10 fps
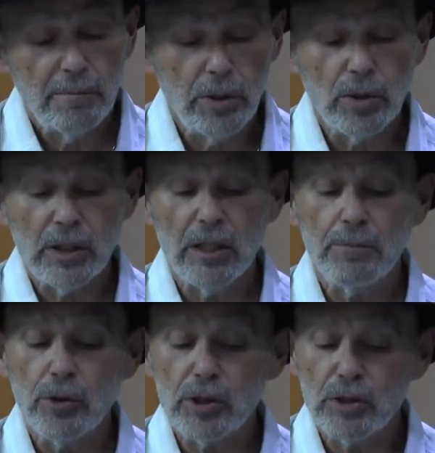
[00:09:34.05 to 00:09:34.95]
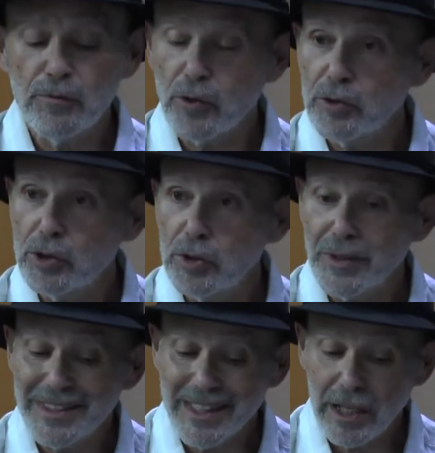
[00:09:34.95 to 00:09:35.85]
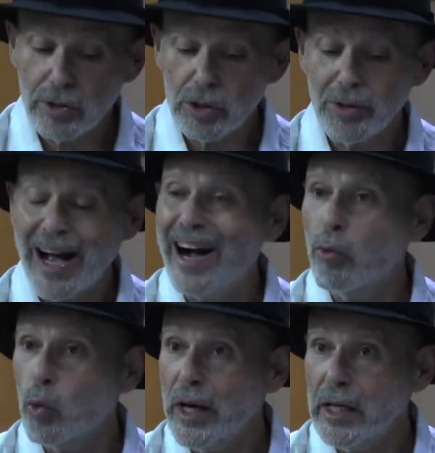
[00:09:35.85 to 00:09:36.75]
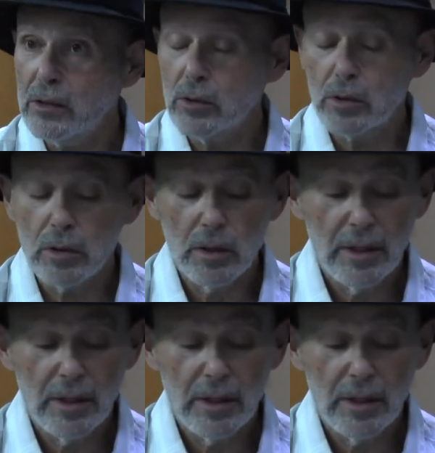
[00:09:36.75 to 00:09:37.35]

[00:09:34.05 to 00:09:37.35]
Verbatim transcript: built on a person's virtue and character outweighs